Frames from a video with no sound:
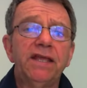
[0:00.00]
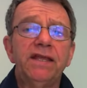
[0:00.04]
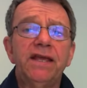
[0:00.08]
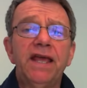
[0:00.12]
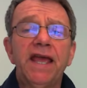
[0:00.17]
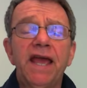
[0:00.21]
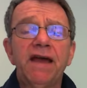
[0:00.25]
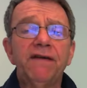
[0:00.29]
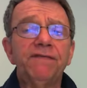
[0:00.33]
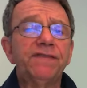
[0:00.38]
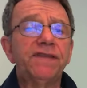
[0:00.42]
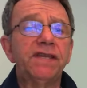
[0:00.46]

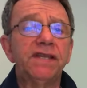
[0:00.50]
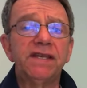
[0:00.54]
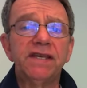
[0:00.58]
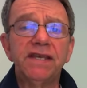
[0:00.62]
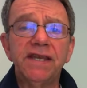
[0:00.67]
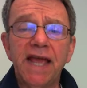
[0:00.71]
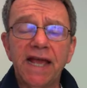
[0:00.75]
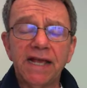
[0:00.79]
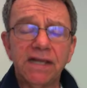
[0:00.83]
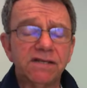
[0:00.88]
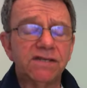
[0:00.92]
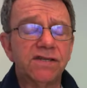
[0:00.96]
You have to
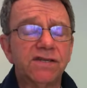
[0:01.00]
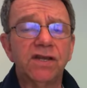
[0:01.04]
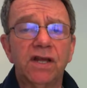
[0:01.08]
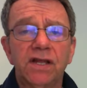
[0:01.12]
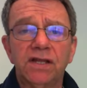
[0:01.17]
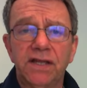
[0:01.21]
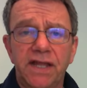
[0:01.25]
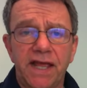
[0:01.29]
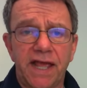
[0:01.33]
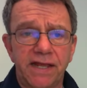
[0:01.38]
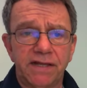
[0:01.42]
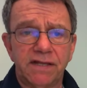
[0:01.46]
next
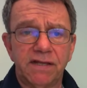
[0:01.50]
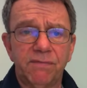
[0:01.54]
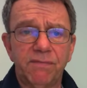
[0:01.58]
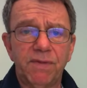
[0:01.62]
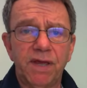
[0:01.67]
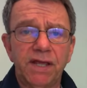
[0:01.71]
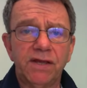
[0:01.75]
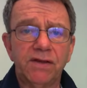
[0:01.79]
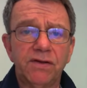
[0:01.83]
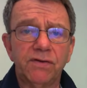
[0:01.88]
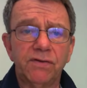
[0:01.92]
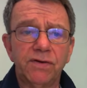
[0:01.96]
Sunday to
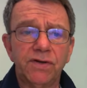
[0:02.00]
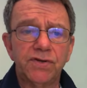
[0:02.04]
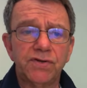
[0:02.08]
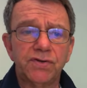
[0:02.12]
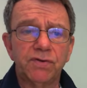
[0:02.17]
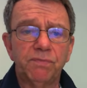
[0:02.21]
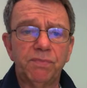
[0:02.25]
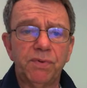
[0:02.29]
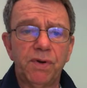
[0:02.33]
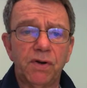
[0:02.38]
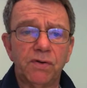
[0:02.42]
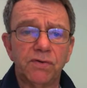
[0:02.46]
make your
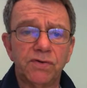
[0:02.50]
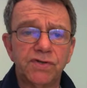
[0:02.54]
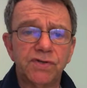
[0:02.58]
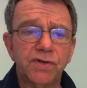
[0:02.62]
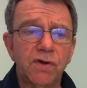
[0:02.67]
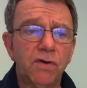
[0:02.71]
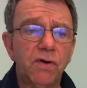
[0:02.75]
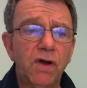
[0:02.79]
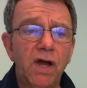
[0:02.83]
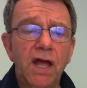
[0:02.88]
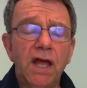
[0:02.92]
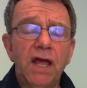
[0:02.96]
initial post.
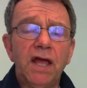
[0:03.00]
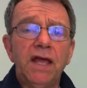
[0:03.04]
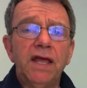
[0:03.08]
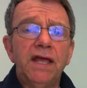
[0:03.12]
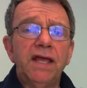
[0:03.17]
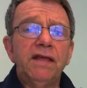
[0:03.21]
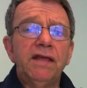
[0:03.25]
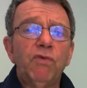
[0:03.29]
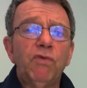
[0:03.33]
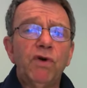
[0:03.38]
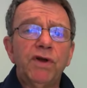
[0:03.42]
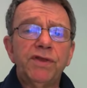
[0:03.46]
So
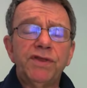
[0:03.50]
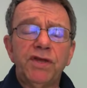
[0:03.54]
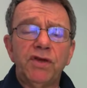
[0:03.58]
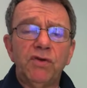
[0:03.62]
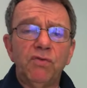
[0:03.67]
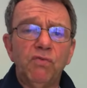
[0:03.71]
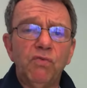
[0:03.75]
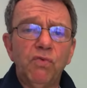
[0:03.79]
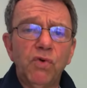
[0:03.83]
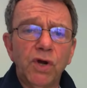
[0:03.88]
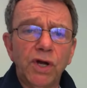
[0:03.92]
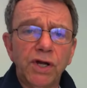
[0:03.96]
whether
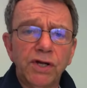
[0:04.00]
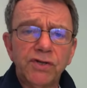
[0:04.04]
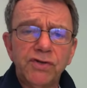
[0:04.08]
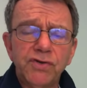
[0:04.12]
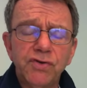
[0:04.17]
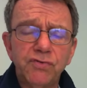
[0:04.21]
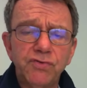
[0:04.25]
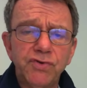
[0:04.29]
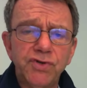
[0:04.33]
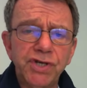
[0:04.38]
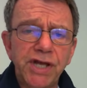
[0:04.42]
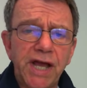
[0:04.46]
you work
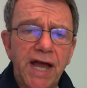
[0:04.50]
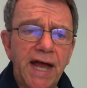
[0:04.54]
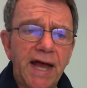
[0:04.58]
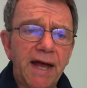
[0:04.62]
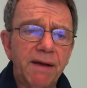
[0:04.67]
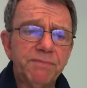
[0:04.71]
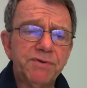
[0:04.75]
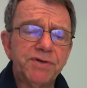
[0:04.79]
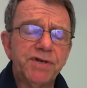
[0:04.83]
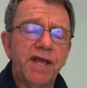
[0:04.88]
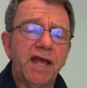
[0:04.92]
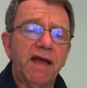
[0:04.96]
2
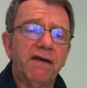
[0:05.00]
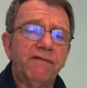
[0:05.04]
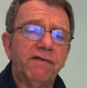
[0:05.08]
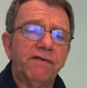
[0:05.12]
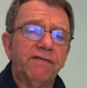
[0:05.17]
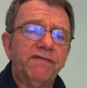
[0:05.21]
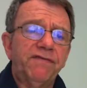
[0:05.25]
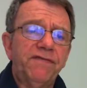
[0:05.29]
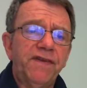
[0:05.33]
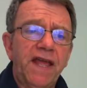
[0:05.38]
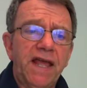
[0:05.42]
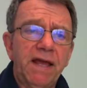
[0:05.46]
jobs, you have
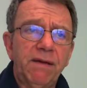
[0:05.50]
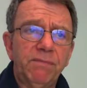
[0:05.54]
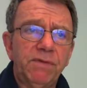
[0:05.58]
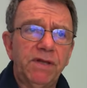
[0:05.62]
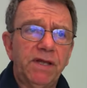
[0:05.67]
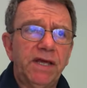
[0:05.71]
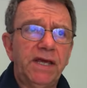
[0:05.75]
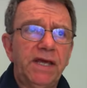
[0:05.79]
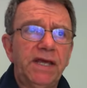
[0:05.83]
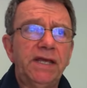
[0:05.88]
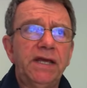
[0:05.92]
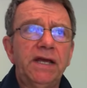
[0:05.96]
a
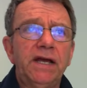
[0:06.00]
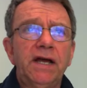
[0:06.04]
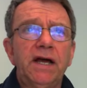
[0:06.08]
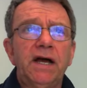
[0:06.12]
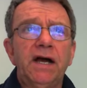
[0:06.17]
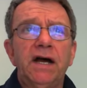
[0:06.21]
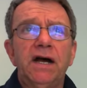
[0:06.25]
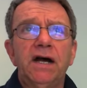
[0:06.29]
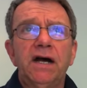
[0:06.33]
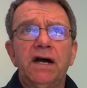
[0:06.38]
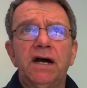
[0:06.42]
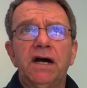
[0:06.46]
family,
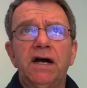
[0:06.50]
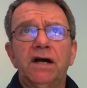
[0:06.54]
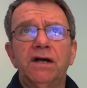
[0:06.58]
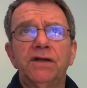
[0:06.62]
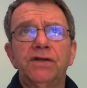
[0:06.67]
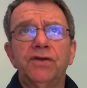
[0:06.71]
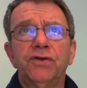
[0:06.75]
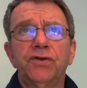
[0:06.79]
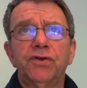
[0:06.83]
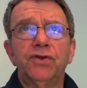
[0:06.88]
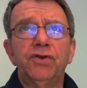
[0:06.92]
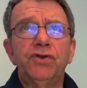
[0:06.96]

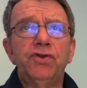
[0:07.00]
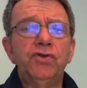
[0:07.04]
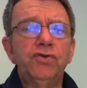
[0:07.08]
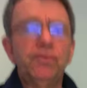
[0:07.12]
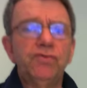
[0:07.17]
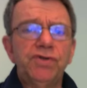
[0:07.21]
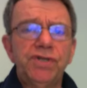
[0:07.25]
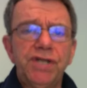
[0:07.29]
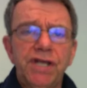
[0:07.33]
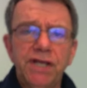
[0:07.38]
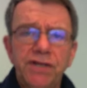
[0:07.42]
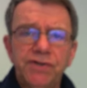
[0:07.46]
you're a
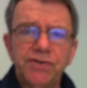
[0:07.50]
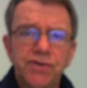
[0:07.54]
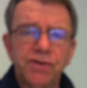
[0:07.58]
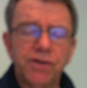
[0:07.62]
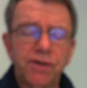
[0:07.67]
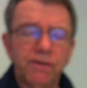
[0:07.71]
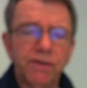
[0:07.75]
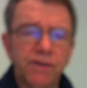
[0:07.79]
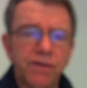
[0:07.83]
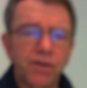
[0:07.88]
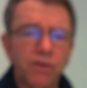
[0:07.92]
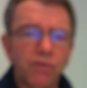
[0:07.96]
new
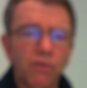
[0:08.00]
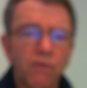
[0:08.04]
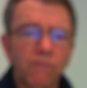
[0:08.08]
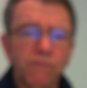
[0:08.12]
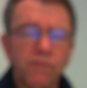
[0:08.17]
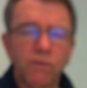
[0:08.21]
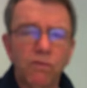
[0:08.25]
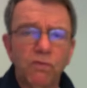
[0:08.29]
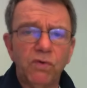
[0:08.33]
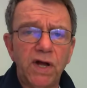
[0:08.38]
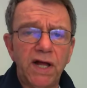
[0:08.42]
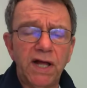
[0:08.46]
teacher and you're
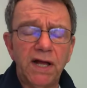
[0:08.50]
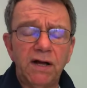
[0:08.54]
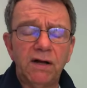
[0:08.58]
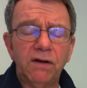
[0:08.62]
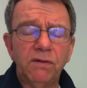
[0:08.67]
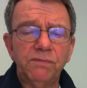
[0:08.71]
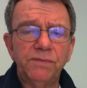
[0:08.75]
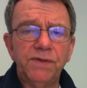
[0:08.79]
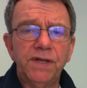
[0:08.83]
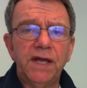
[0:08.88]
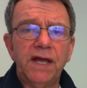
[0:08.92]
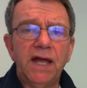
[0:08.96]

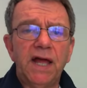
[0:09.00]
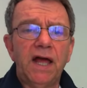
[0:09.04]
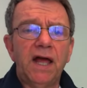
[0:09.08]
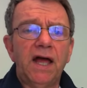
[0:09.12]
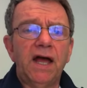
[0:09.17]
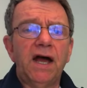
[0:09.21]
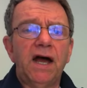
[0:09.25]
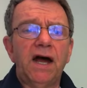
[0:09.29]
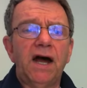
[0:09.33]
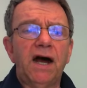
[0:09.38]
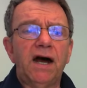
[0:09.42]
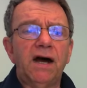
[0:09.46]
overwhelmed,
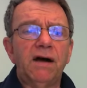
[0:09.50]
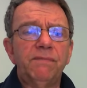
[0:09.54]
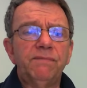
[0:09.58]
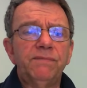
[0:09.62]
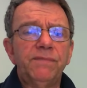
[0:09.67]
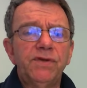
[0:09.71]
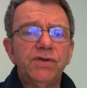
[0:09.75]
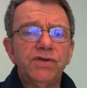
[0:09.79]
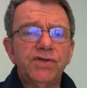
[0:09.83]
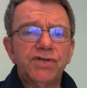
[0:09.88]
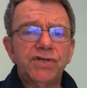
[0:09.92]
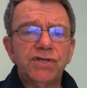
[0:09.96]

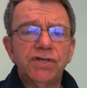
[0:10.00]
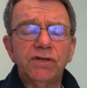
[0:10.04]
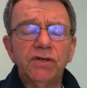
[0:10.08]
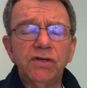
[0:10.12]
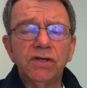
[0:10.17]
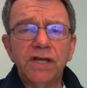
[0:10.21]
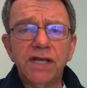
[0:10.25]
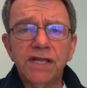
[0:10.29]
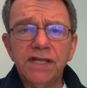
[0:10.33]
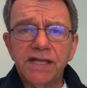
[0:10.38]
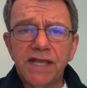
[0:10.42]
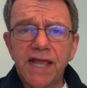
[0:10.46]
you
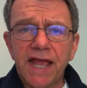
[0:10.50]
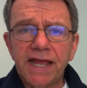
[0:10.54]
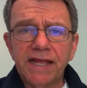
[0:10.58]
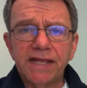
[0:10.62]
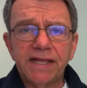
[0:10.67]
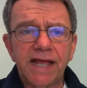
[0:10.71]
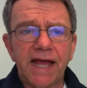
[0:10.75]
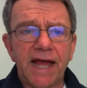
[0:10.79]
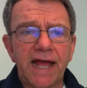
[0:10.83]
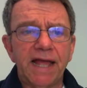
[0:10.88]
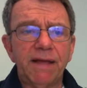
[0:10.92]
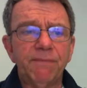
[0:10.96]
still can
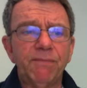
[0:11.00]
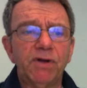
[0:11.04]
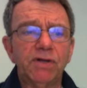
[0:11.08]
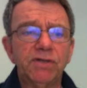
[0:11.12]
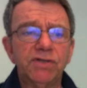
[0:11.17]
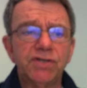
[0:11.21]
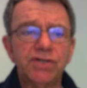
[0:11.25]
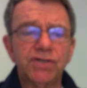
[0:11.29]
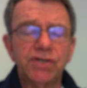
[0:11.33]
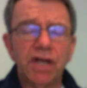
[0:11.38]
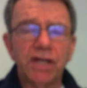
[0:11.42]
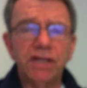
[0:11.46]
take time
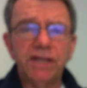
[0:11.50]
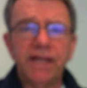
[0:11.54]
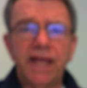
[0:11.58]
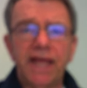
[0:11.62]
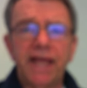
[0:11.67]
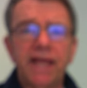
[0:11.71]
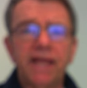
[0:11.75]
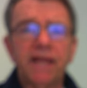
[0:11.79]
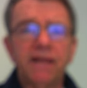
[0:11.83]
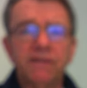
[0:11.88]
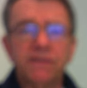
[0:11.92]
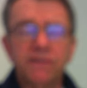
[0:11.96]
on
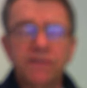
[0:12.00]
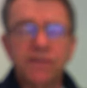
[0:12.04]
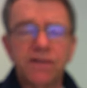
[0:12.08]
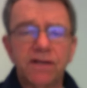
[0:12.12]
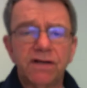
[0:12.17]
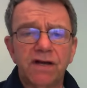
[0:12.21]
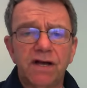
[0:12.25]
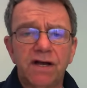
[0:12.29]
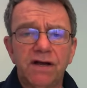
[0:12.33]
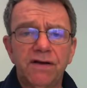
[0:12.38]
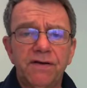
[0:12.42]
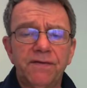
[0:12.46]
Sunday,
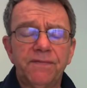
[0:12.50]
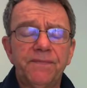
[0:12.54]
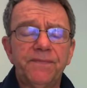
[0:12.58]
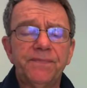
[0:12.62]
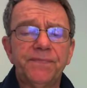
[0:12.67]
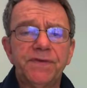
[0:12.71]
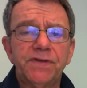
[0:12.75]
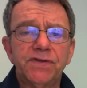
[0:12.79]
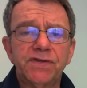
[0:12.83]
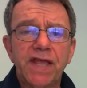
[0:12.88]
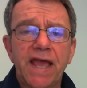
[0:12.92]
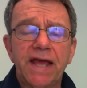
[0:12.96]

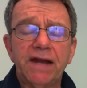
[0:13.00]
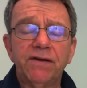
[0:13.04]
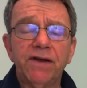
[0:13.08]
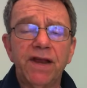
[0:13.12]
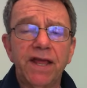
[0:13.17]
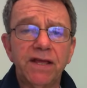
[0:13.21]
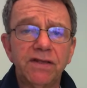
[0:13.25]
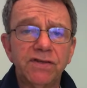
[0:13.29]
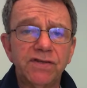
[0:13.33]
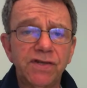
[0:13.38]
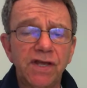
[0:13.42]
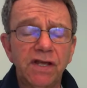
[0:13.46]

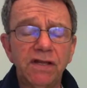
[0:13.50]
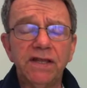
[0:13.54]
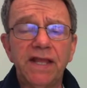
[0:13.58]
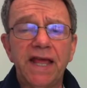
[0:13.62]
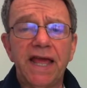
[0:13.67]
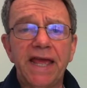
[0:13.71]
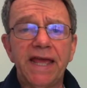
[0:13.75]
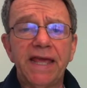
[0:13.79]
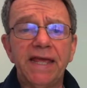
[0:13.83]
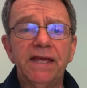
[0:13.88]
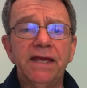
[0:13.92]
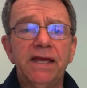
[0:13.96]
Saturday and
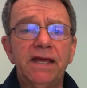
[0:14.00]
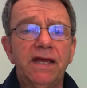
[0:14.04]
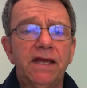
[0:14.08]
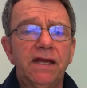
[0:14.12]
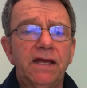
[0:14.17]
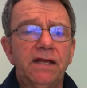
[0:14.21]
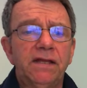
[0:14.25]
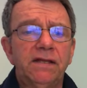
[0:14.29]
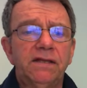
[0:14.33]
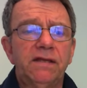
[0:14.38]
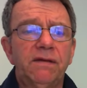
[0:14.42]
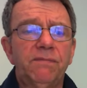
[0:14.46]
Sunday
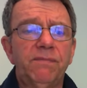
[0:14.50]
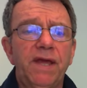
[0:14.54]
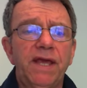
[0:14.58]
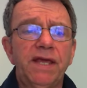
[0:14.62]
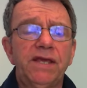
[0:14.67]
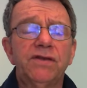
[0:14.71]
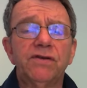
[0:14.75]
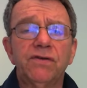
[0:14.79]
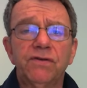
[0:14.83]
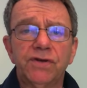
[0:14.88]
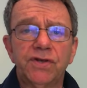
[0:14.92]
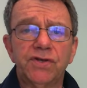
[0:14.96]
to
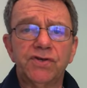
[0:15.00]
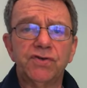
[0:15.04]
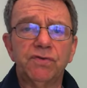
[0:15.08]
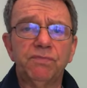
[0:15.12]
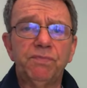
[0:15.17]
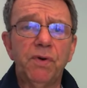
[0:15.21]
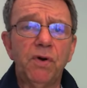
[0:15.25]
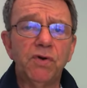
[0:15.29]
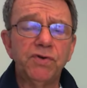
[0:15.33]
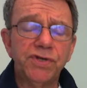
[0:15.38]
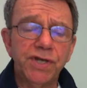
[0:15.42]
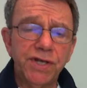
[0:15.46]
make your initial
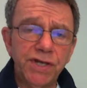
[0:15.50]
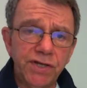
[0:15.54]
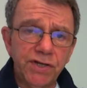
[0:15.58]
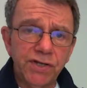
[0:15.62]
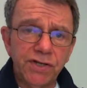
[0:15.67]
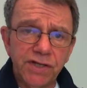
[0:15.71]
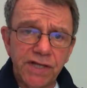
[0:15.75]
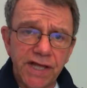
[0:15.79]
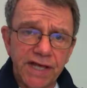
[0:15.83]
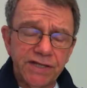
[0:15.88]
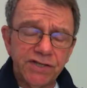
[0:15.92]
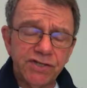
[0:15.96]
post,
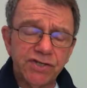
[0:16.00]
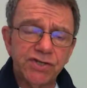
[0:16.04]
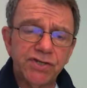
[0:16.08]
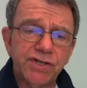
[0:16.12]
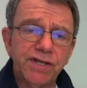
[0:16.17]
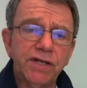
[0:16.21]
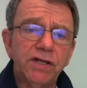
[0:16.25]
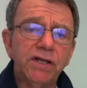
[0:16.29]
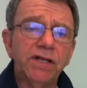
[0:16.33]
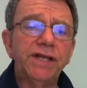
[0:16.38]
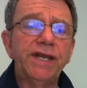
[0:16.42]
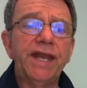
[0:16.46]
and that's
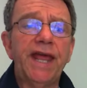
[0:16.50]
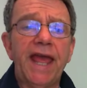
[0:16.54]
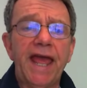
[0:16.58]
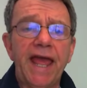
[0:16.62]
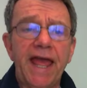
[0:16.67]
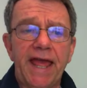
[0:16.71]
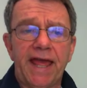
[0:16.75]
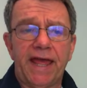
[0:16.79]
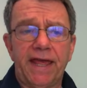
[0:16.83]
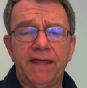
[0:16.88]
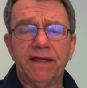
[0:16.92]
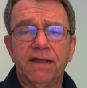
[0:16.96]
still an
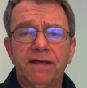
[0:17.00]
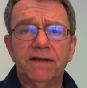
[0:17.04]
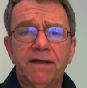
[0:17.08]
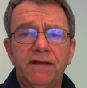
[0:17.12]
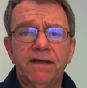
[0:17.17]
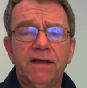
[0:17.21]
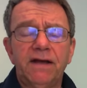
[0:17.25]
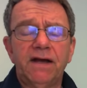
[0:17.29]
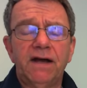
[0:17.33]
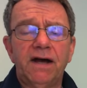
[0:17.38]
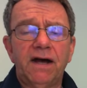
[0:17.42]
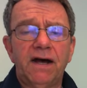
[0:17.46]
A.
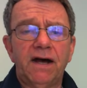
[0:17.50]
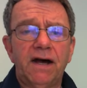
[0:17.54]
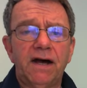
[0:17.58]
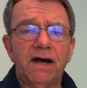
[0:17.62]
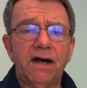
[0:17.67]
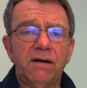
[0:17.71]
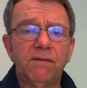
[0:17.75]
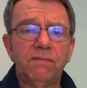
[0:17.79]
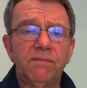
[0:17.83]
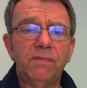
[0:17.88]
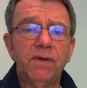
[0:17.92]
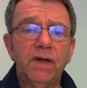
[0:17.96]

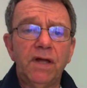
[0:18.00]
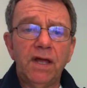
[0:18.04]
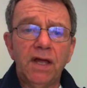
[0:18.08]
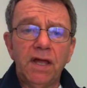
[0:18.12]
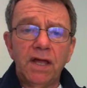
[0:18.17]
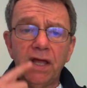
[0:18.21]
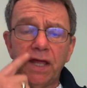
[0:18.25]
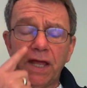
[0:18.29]
And